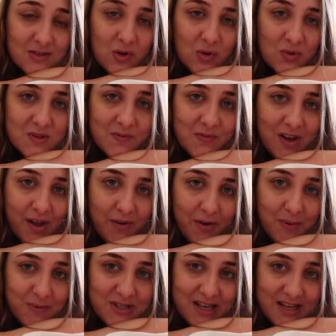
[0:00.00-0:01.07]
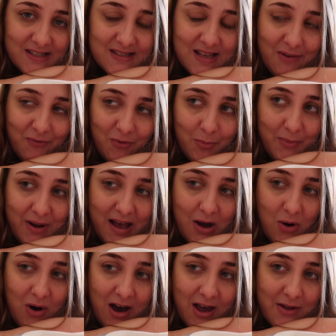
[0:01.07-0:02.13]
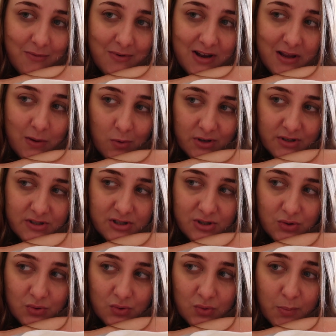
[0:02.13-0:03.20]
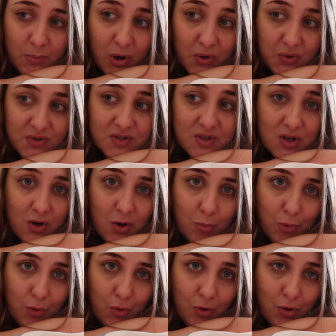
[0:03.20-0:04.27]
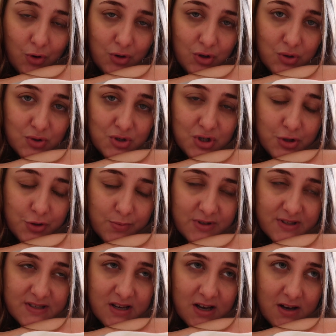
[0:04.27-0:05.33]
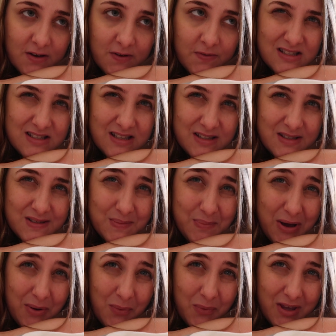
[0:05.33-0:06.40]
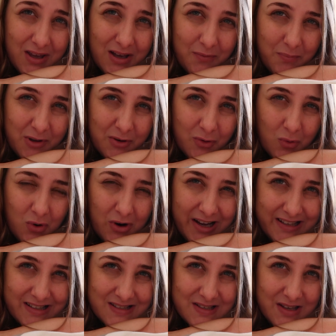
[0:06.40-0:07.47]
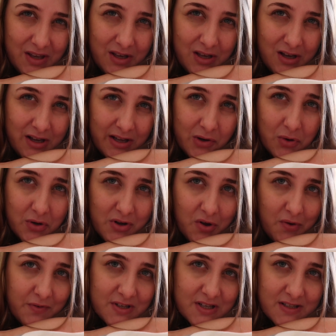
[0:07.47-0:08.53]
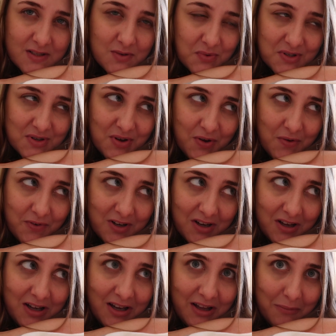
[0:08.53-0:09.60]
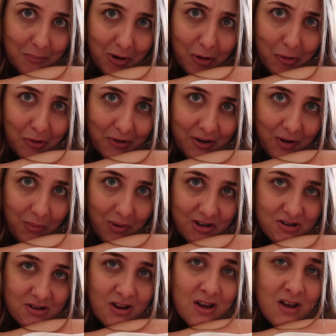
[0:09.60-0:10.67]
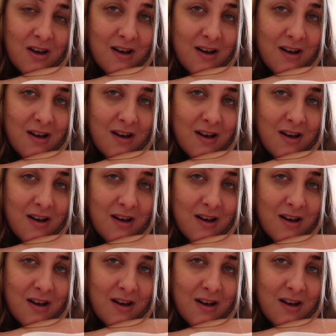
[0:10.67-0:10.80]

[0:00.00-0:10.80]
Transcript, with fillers: so lots of life updates. And from now, I really want to post a lot more on YouTube and stuff. Since about a week, I've been quite sick. I got a COVID test. It wasn't COVID, luckily. My God, can you imagine?